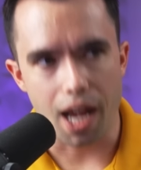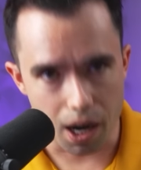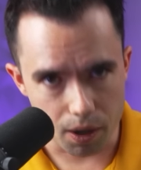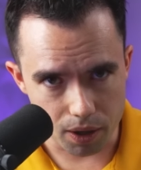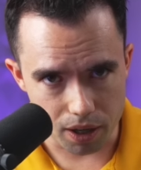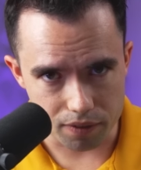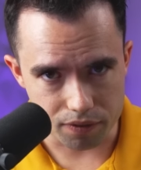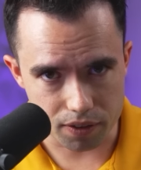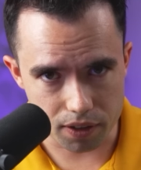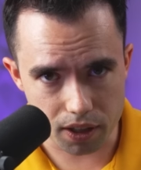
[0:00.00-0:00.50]

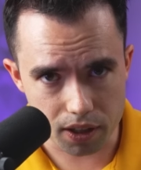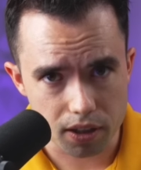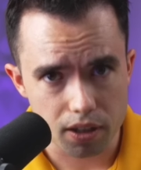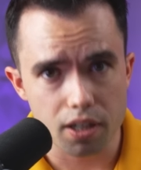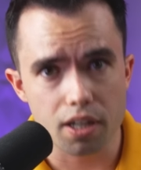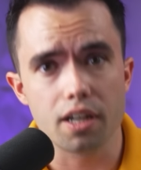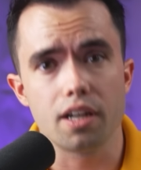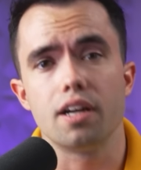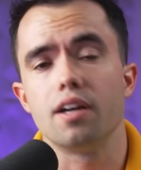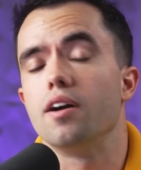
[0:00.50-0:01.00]
However,
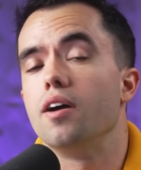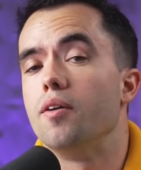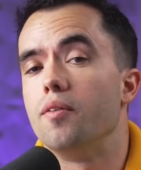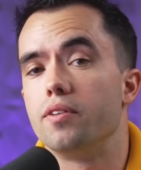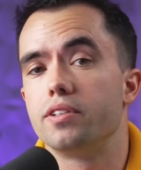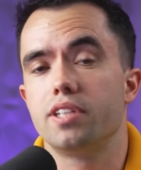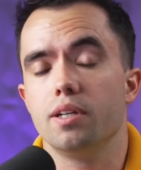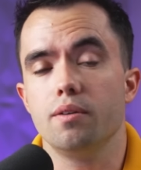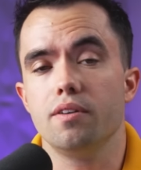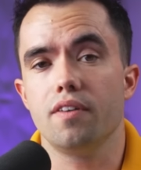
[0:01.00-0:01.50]

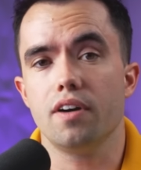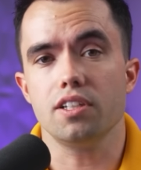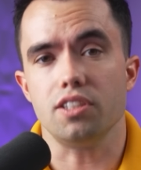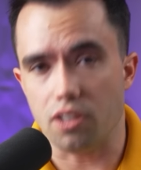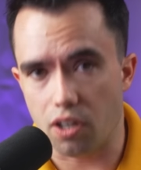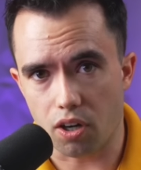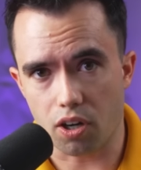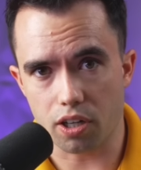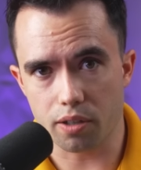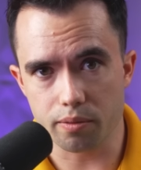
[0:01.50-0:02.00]
some of
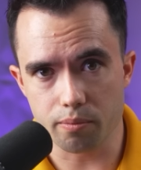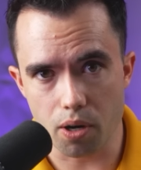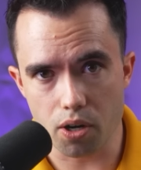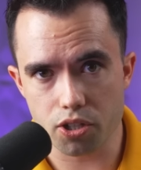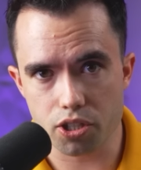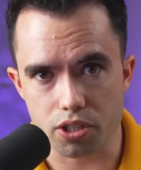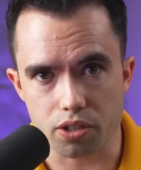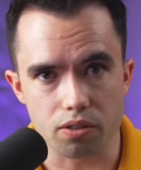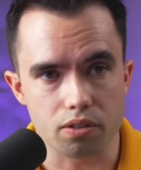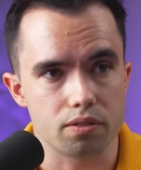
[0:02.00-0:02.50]
us are
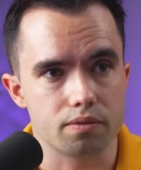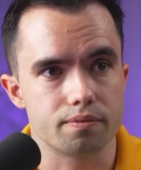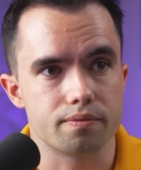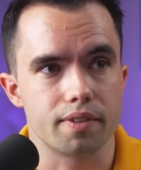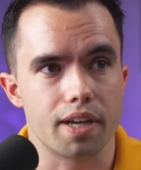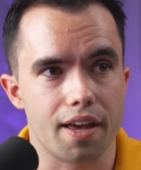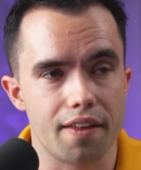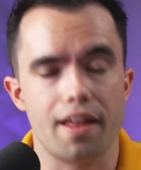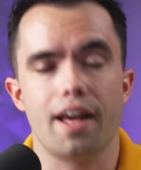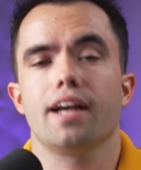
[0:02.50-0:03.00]
emotional
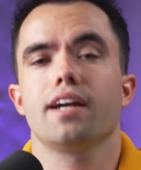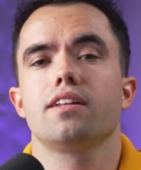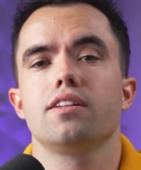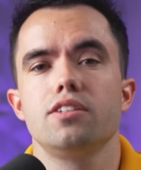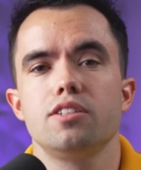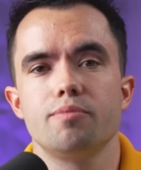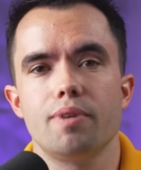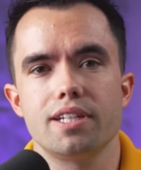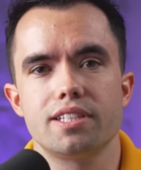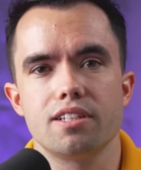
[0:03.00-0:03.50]
and that
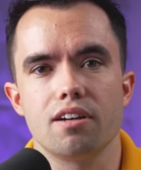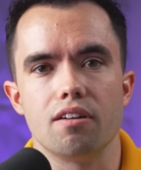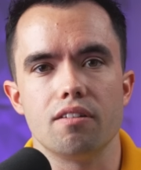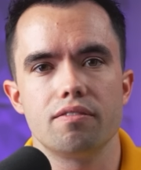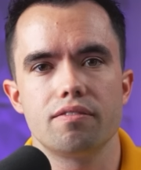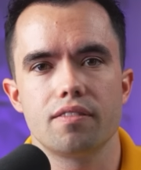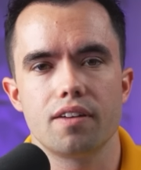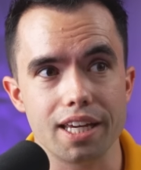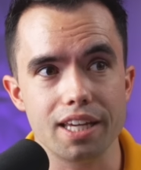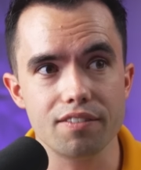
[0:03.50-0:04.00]
includes
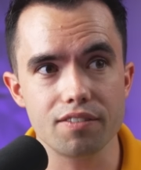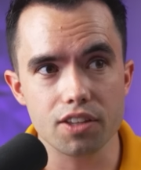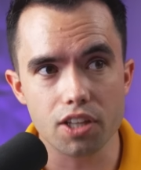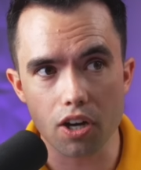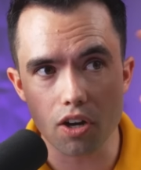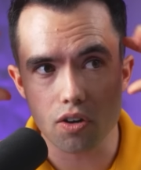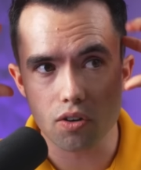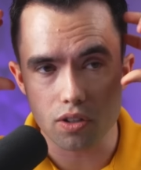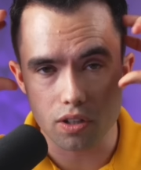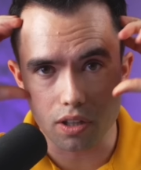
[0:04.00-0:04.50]
myself. Even
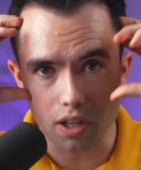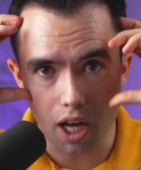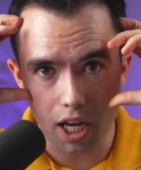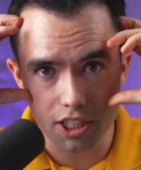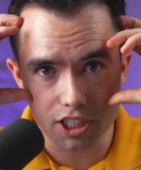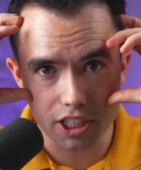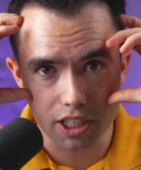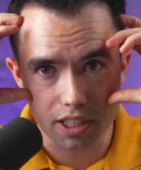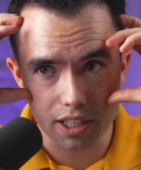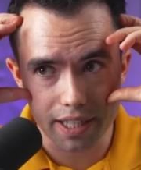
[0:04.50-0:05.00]
though
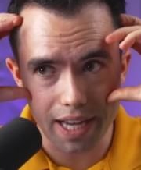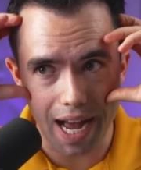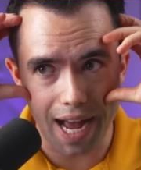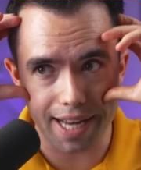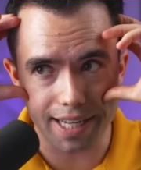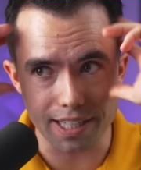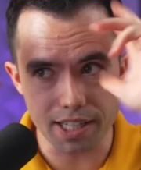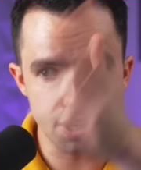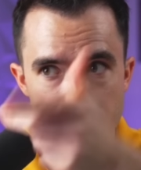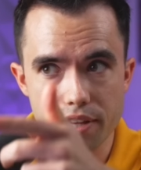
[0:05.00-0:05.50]
logically
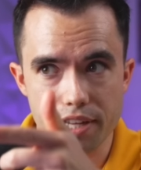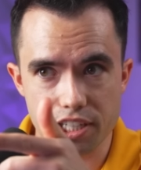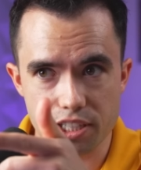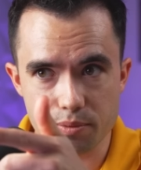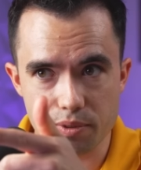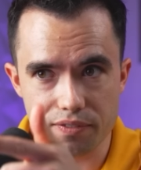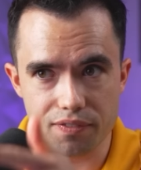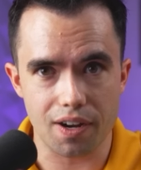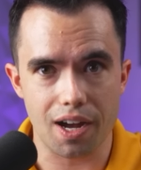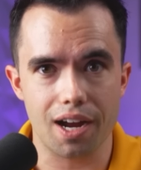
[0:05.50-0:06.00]
I know they
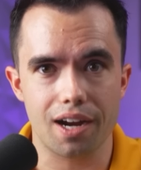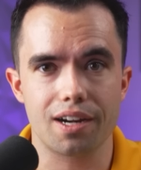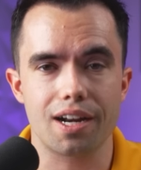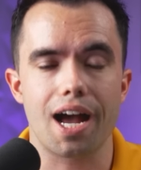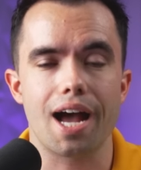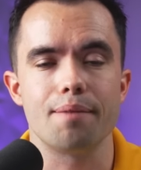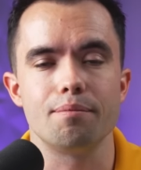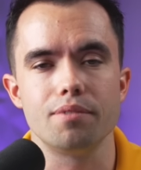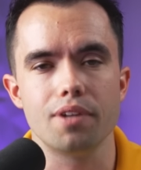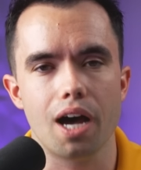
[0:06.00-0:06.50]
should be fired,
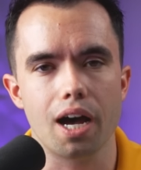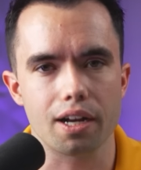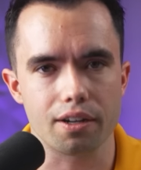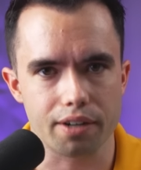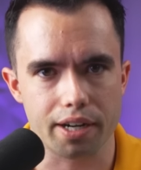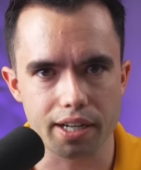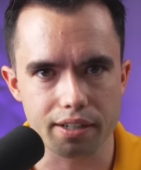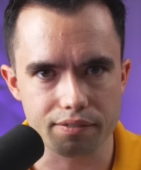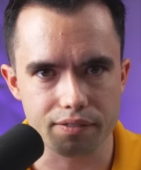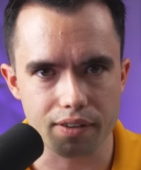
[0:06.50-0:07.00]
I'm not
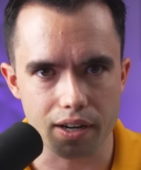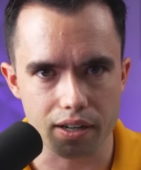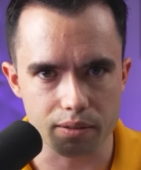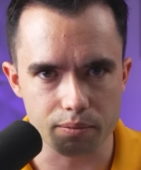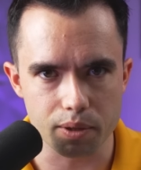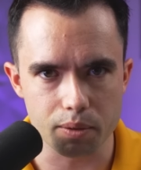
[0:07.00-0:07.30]
great at firing